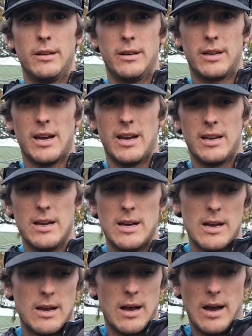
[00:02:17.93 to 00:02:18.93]
Okay,
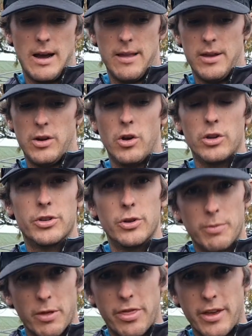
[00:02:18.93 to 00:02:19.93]
they're not
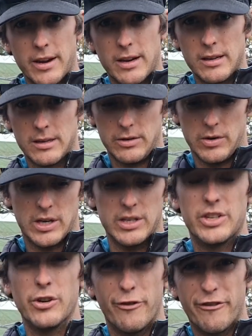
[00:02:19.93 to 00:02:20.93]
super thick, so I can
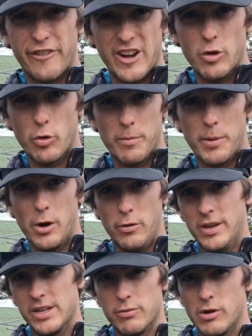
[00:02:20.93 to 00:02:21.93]
still feel the boat.
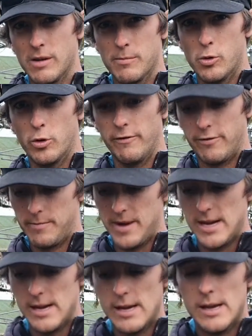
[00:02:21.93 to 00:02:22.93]
That's really important for
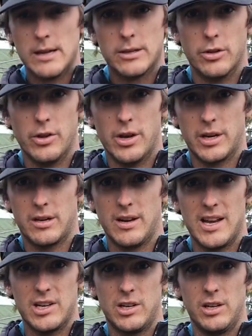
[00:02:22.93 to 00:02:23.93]
me, so that I can
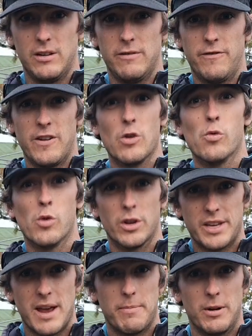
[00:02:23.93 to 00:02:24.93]
actually feel
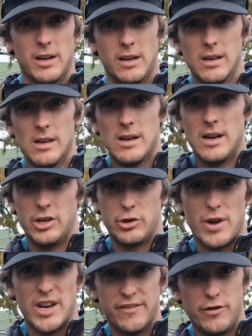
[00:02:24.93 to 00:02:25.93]
what's happening and
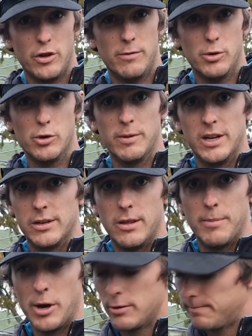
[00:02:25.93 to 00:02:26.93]
transfer the movement into the
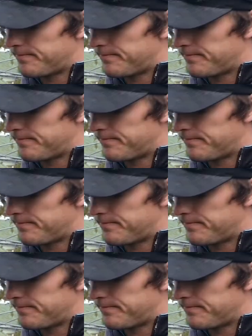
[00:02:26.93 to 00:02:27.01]
boat.